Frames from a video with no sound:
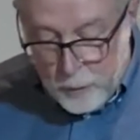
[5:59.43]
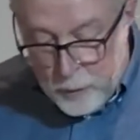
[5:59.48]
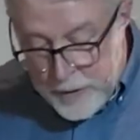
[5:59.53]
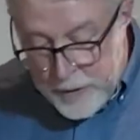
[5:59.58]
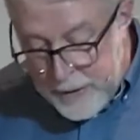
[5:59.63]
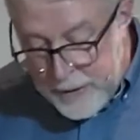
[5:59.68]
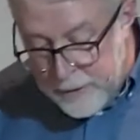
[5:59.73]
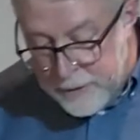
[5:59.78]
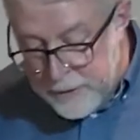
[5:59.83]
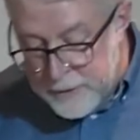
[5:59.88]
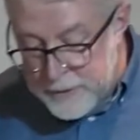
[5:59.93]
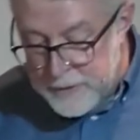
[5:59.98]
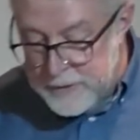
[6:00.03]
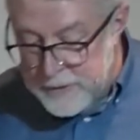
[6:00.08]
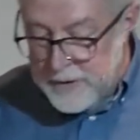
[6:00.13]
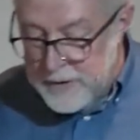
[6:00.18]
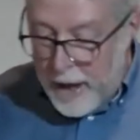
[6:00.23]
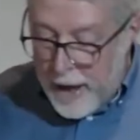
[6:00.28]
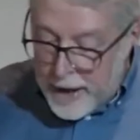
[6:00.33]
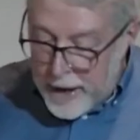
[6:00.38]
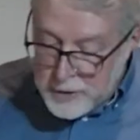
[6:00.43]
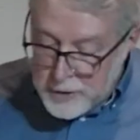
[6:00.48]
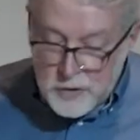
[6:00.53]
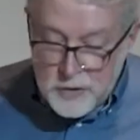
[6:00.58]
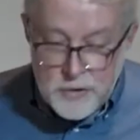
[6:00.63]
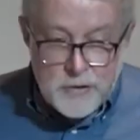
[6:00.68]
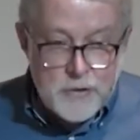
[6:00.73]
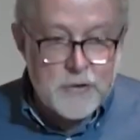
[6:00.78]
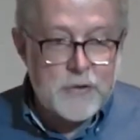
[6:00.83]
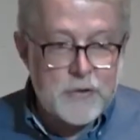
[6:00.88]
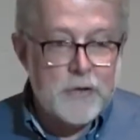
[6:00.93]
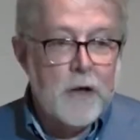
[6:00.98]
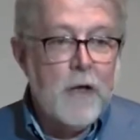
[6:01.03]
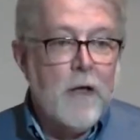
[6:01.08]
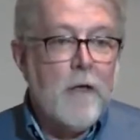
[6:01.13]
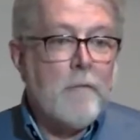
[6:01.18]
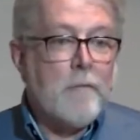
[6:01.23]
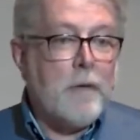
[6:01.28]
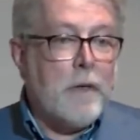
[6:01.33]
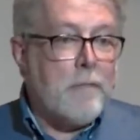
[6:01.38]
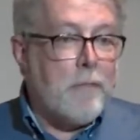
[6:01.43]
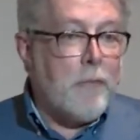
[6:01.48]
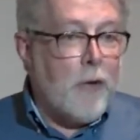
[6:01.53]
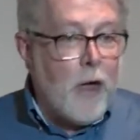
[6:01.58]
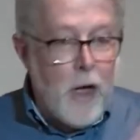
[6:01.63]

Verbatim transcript: readers, the ushers, people